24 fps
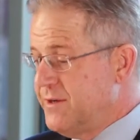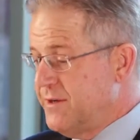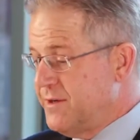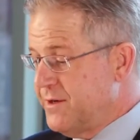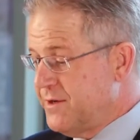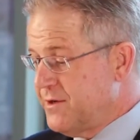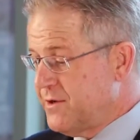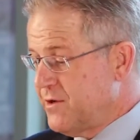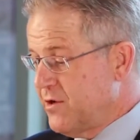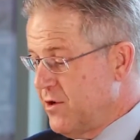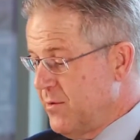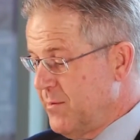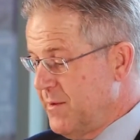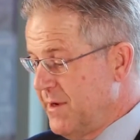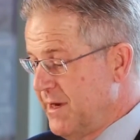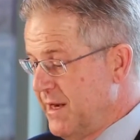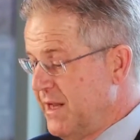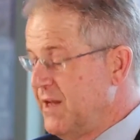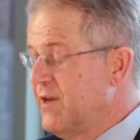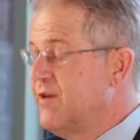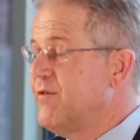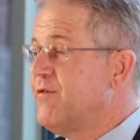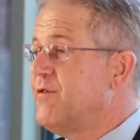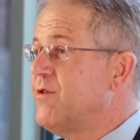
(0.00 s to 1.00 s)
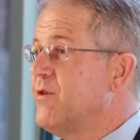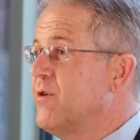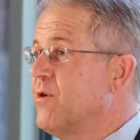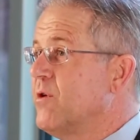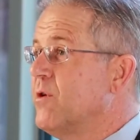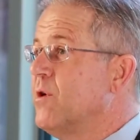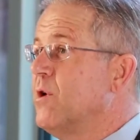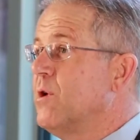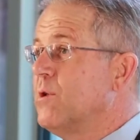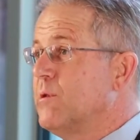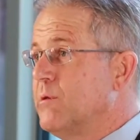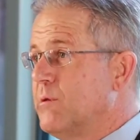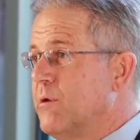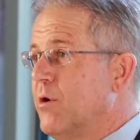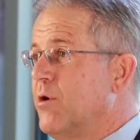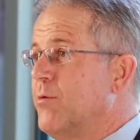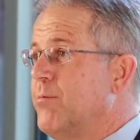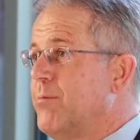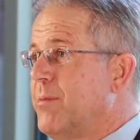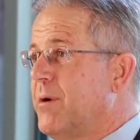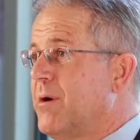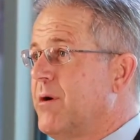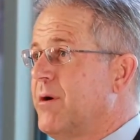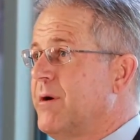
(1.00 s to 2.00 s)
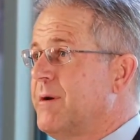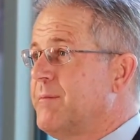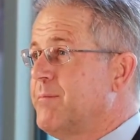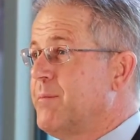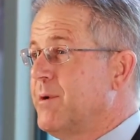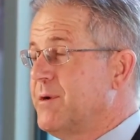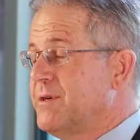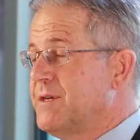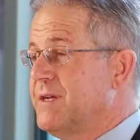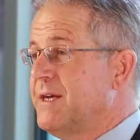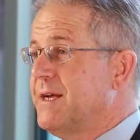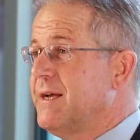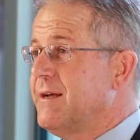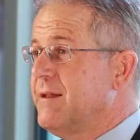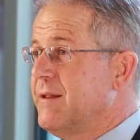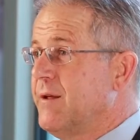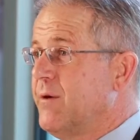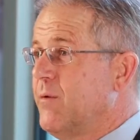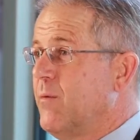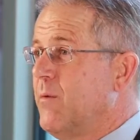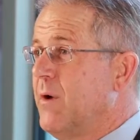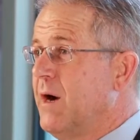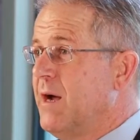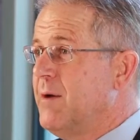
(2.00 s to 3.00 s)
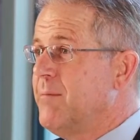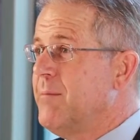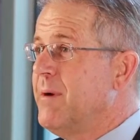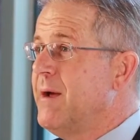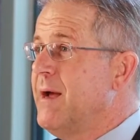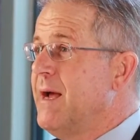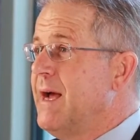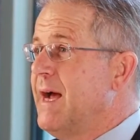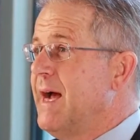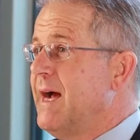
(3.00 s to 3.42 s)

to determine if your low particulate wipe